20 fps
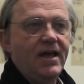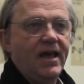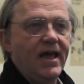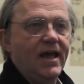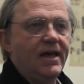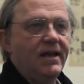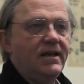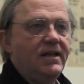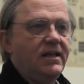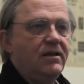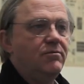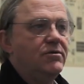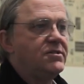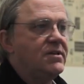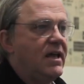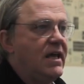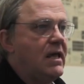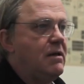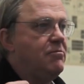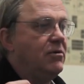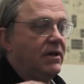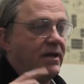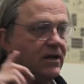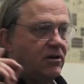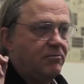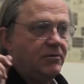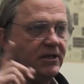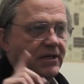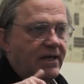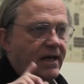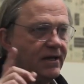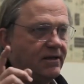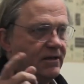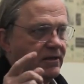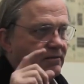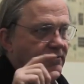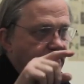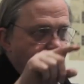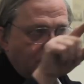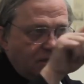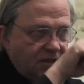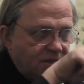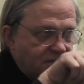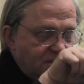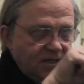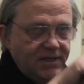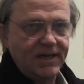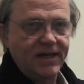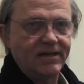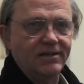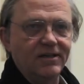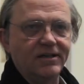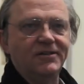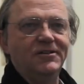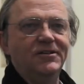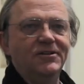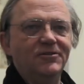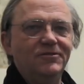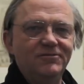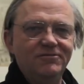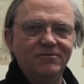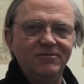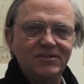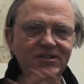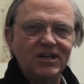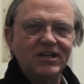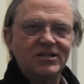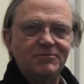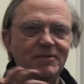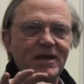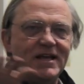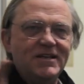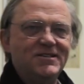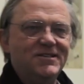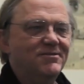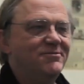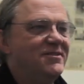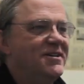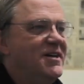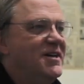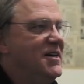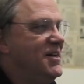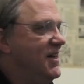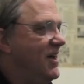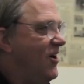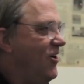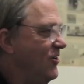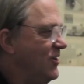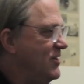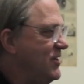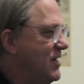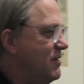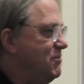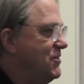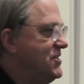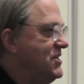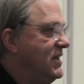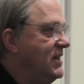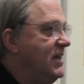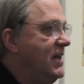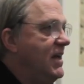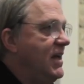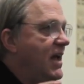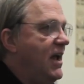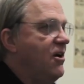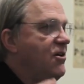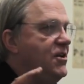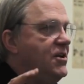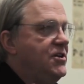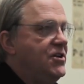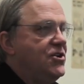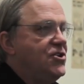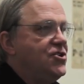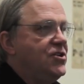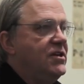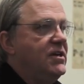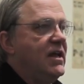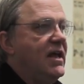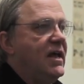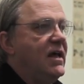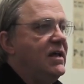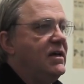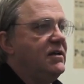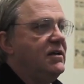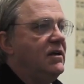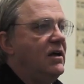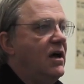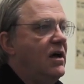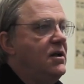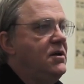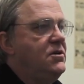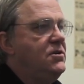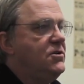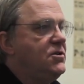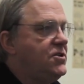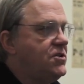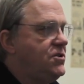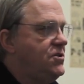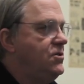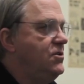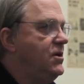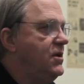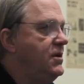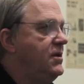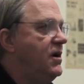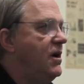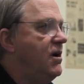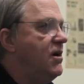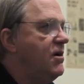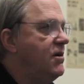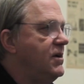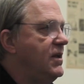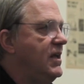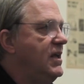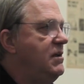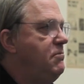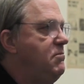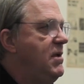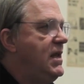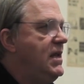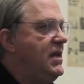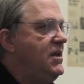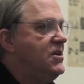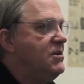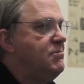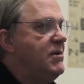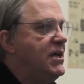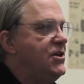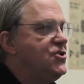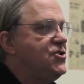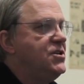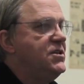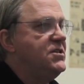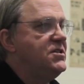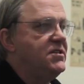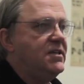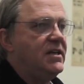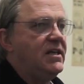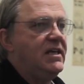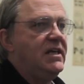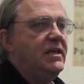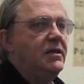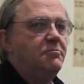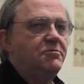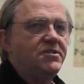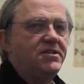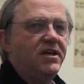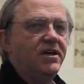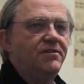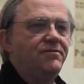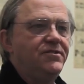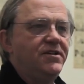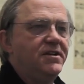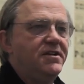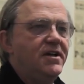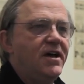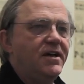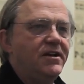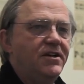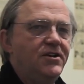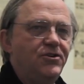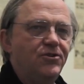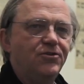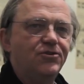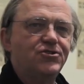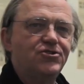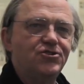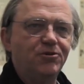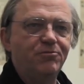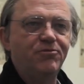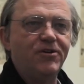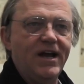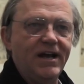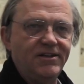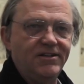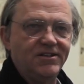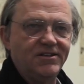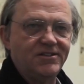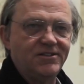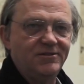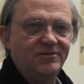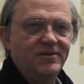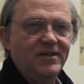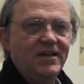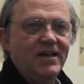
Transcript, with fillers: and he was able, I don't mean Catholic, I mean little c Catholic, you know, expansive, all encompassing, erudition, and understood art in many dimensions that he himself did not endorse or practice.